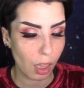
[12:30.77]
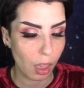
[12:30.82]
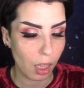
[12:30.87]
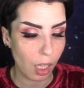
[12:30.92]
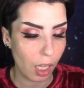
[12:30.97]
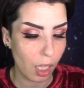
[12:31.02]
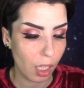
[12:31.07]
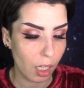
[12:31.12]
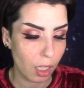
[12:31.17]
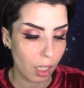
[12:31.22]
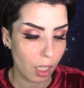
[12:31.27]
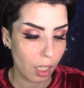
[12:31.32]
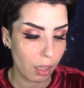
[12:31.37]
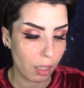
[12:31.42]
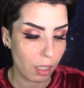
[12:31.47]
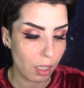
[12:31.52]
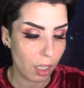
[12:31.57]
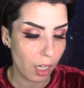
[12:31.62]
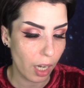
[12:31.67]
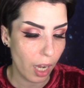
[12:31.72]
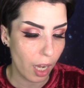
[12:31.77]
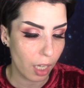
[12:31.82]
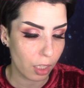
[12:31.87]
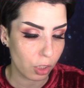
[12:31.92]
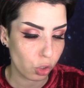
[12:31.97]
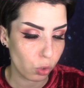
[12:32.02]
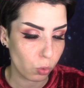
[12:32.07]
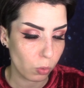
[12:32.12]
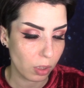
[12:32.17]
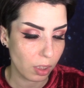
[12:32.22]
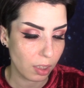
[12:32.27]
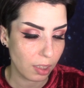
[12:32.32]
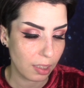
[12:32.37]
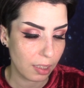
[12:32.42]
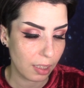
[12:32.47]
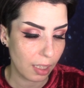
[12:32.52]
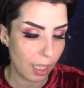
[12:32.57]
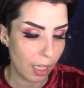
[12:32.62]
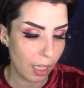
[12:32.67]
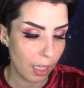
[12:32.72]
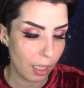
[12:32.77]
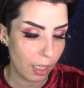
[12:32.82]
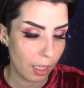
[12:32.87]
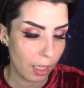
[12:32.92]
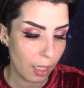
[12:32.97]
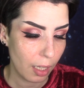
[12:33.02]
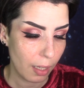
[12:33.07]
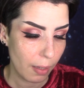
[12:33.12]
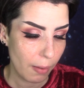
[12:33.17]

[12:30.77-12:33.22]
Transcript: than their actual skin.